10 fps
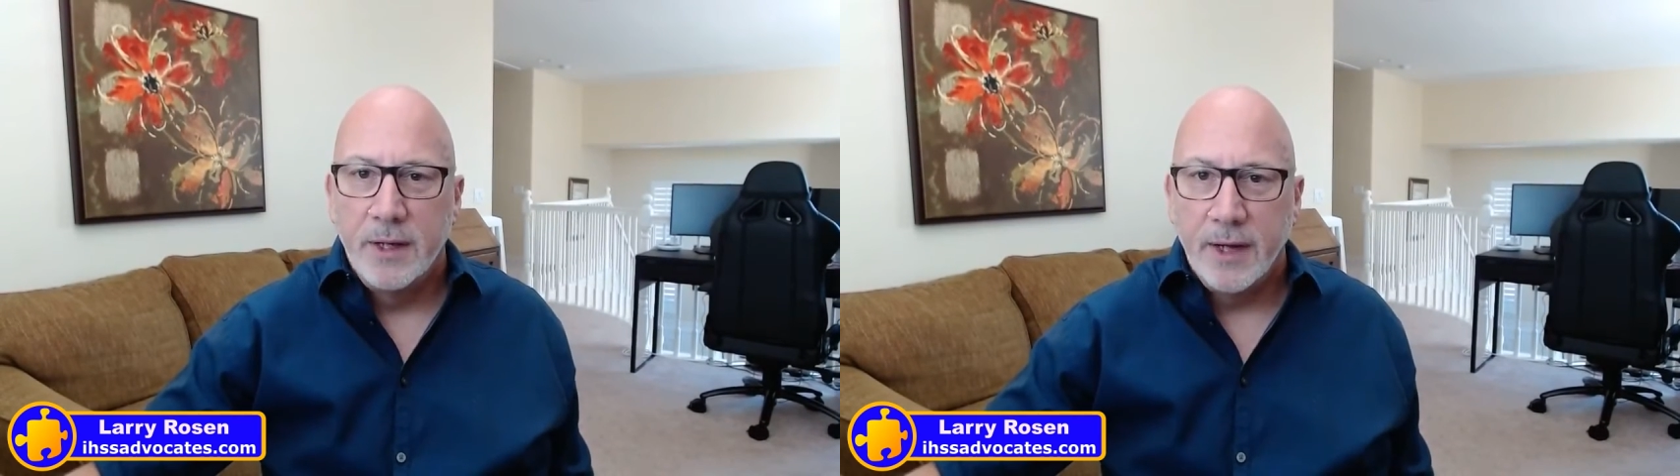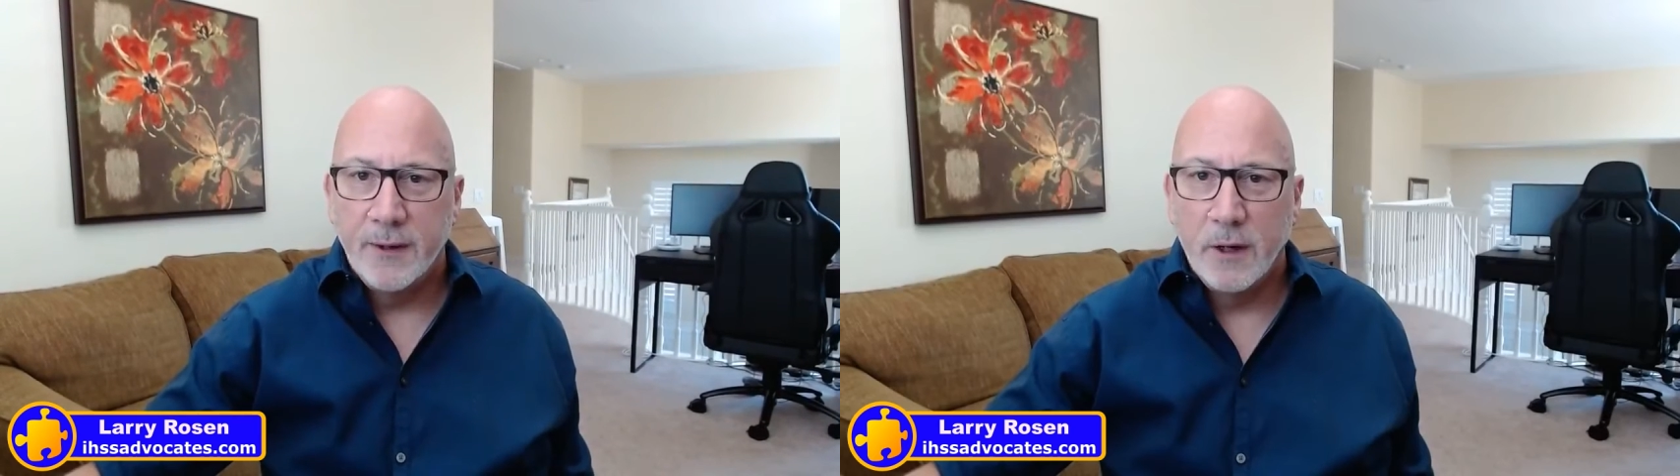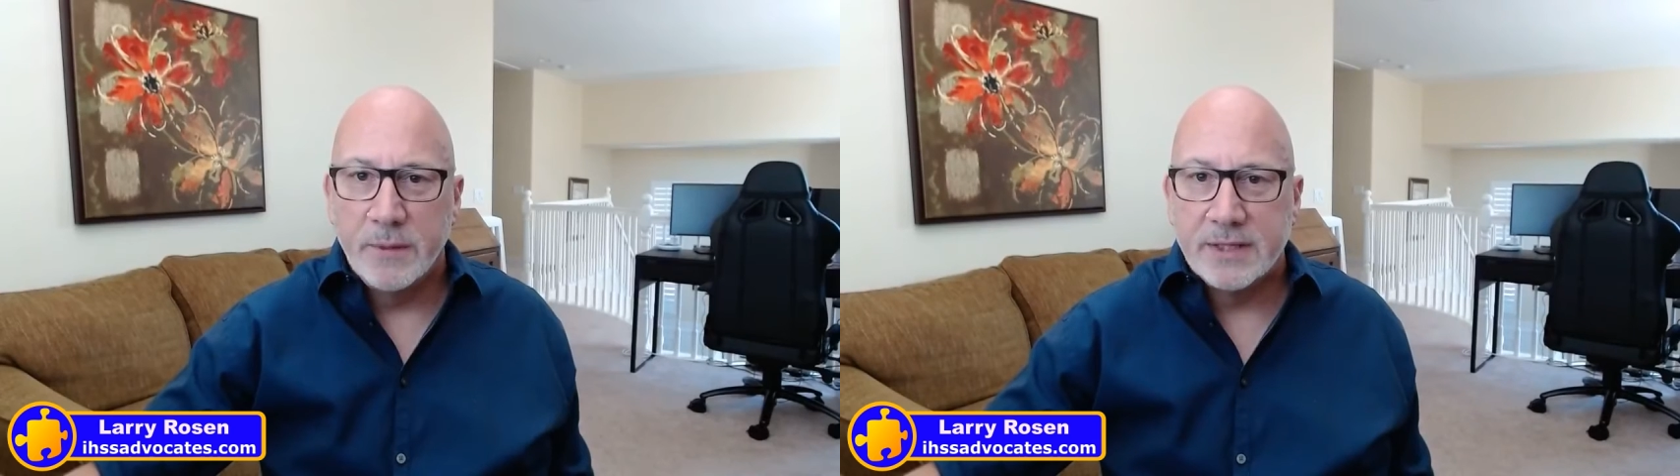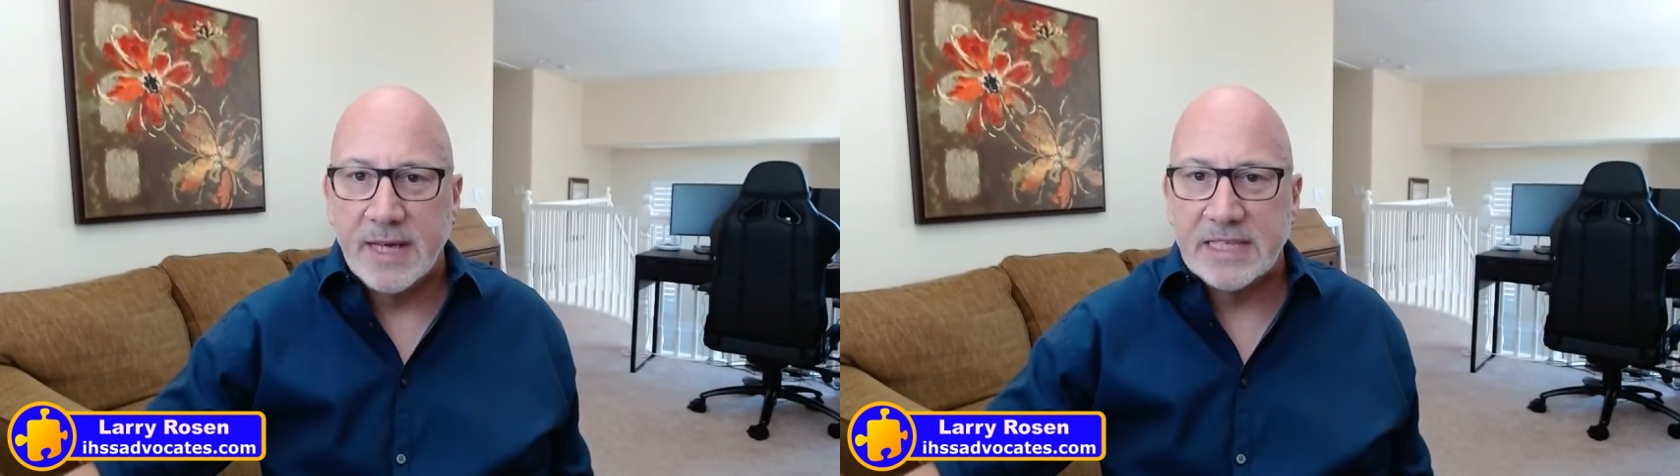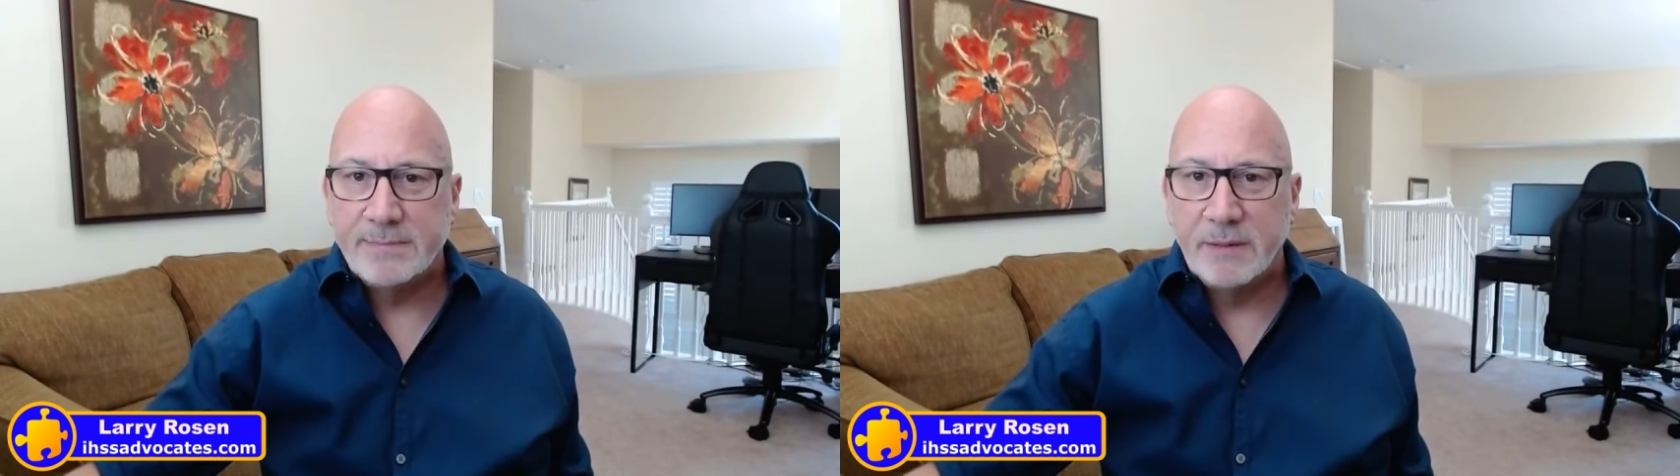in-home
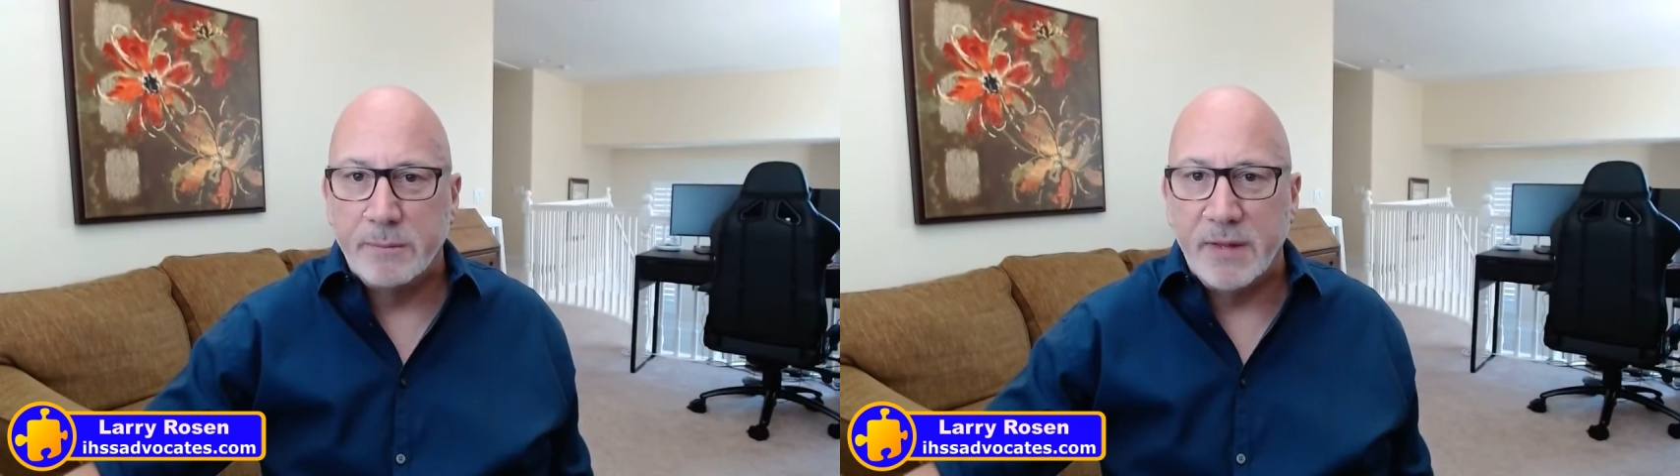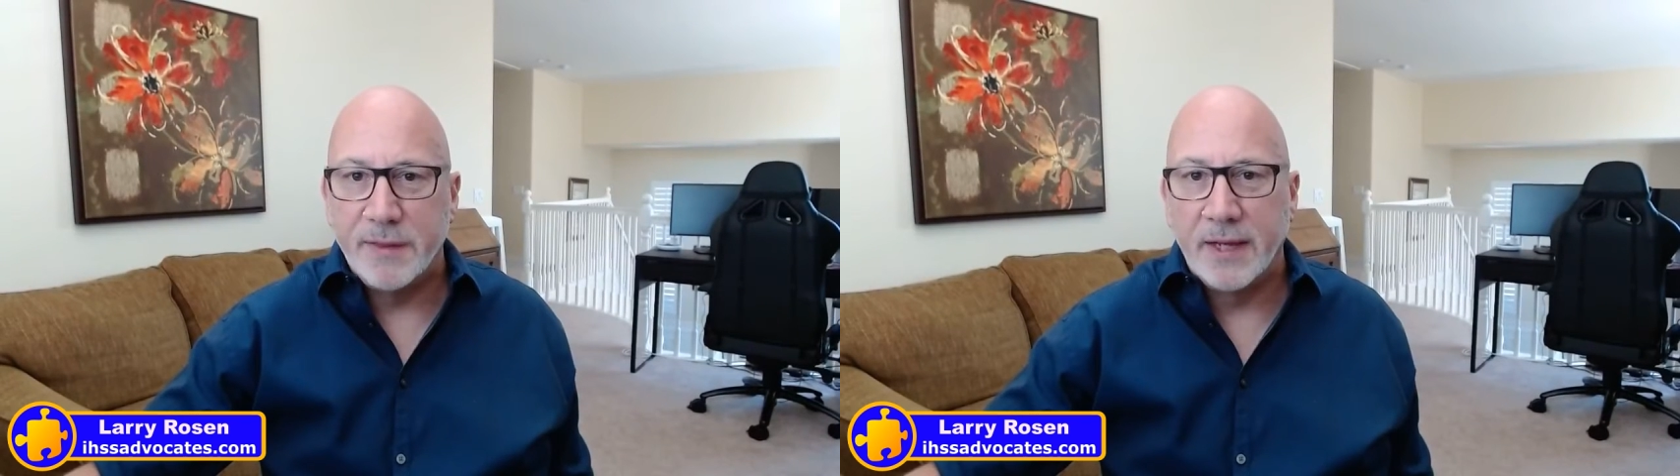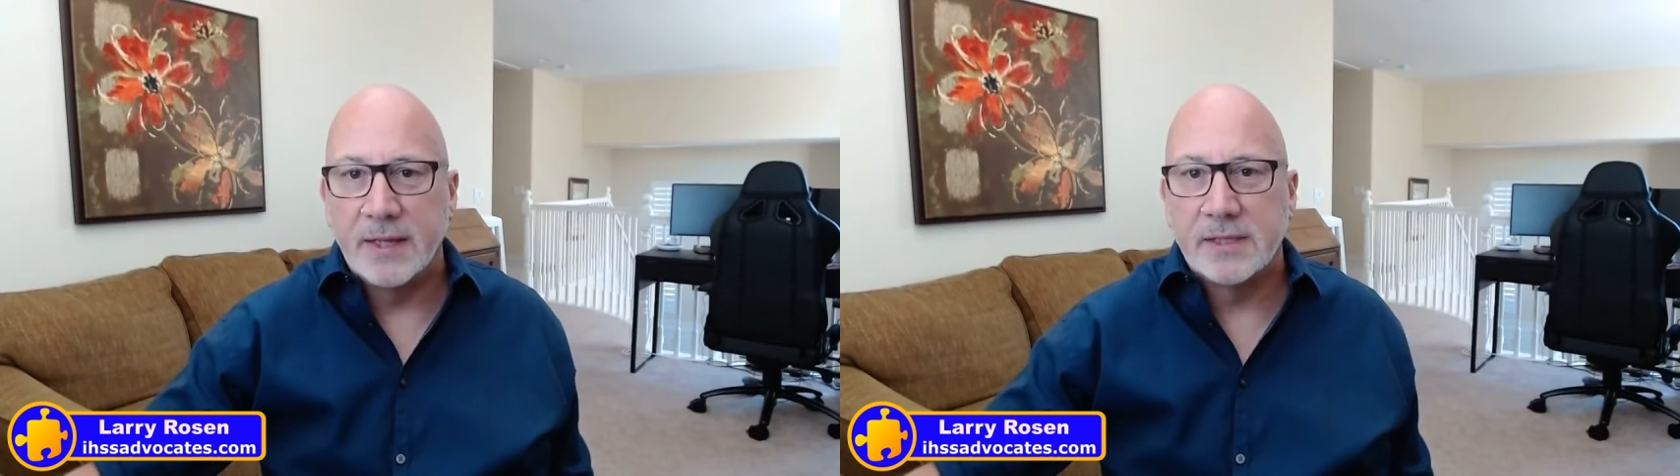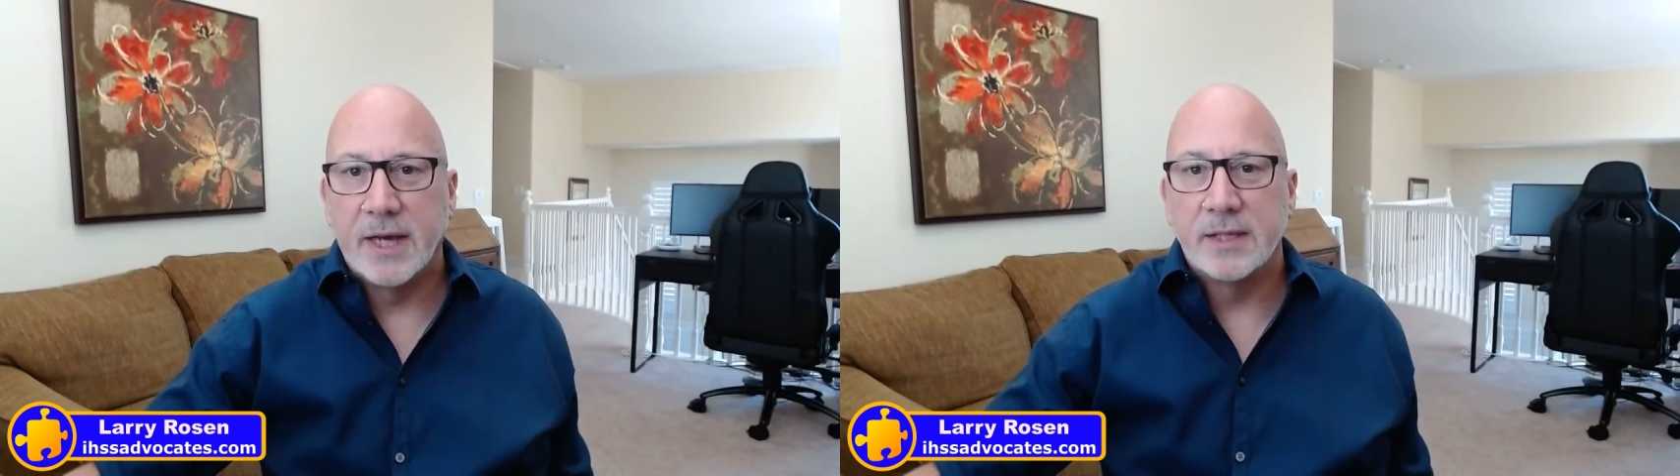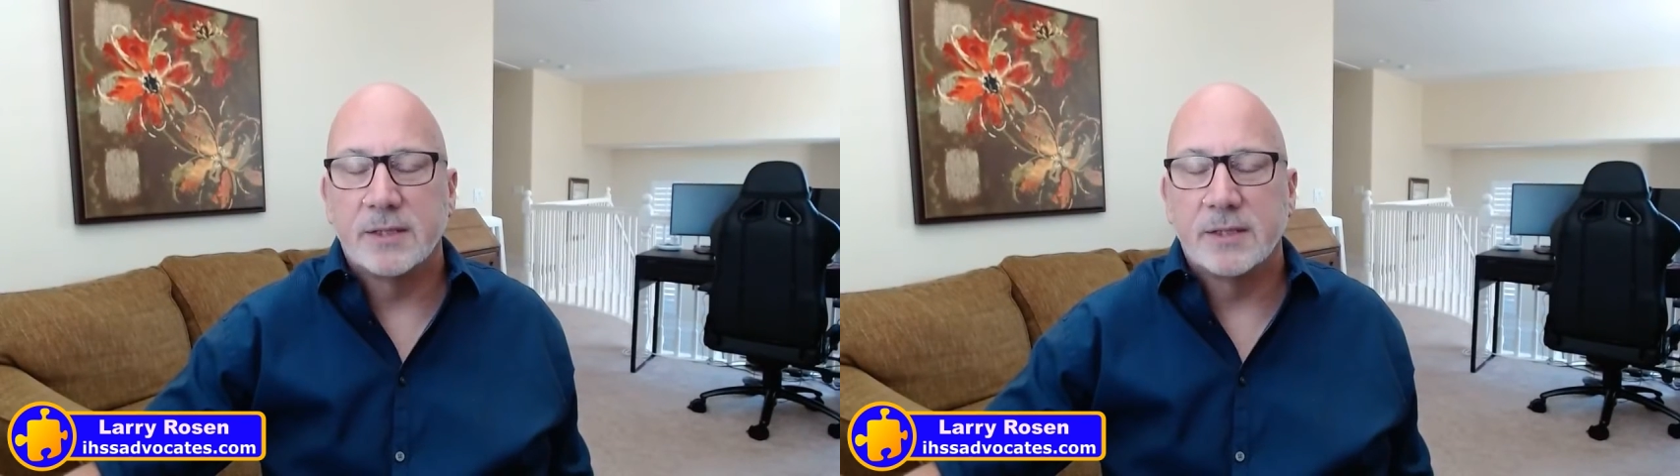assessment would be things like